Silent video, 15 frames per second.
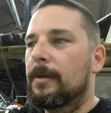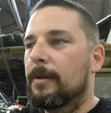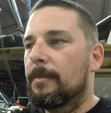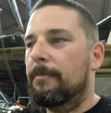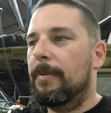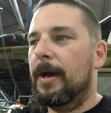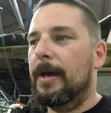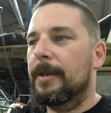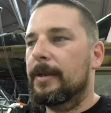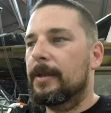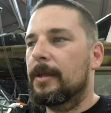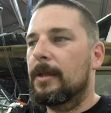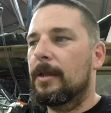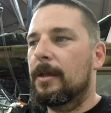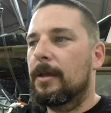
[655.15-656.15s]
But
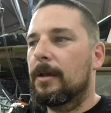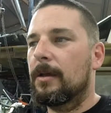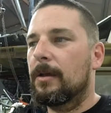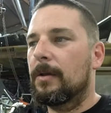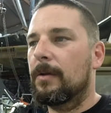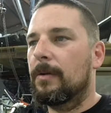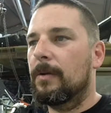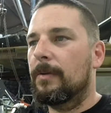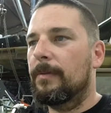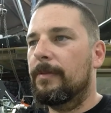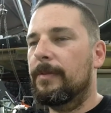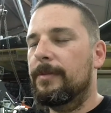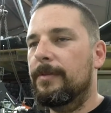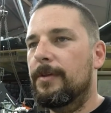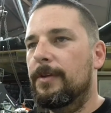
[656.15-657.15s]

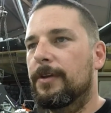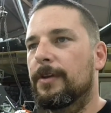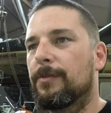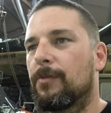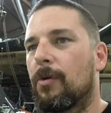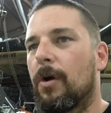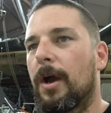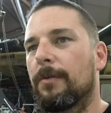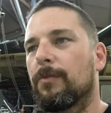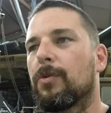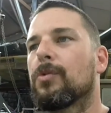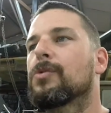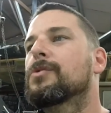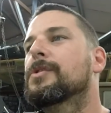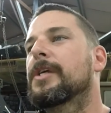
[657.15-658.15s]
you can write
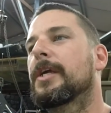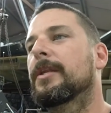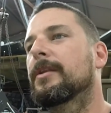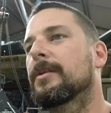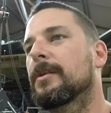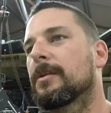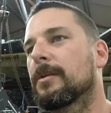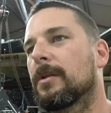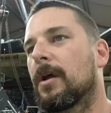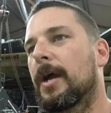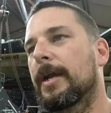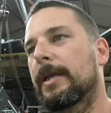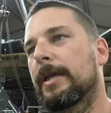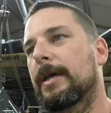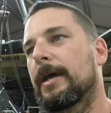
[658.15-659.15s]
rules in, like